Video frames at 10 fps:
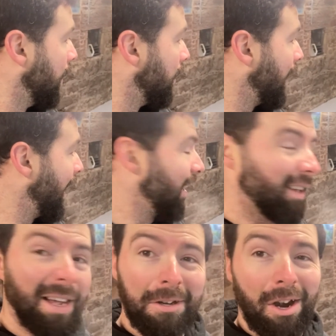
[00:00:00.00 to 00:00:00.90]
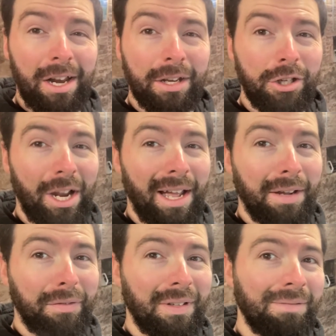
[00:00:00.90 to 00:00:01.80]
yeah, a grand a
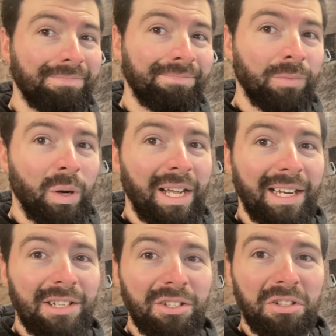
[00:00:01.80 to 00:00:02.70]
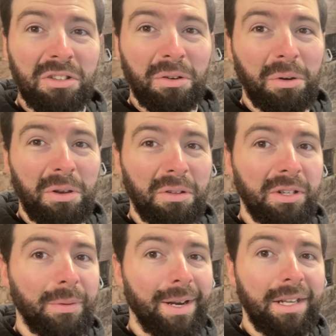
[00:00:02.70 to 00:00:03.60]
shaft when I can just throw on
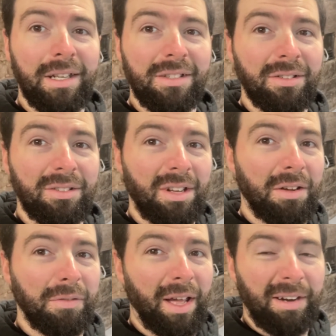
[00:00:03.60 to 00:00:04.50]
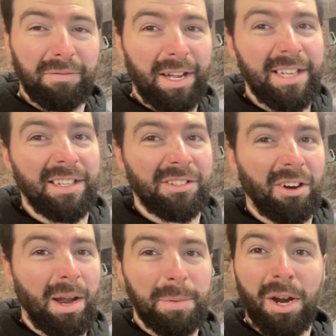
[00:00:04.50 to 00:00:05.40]
320 diesel stuff that I find at
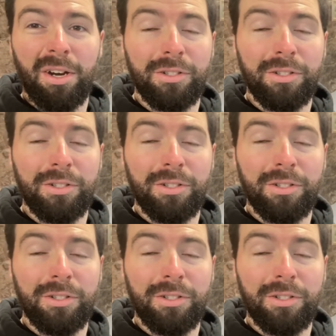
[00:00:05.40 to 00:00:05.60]
scrap yards,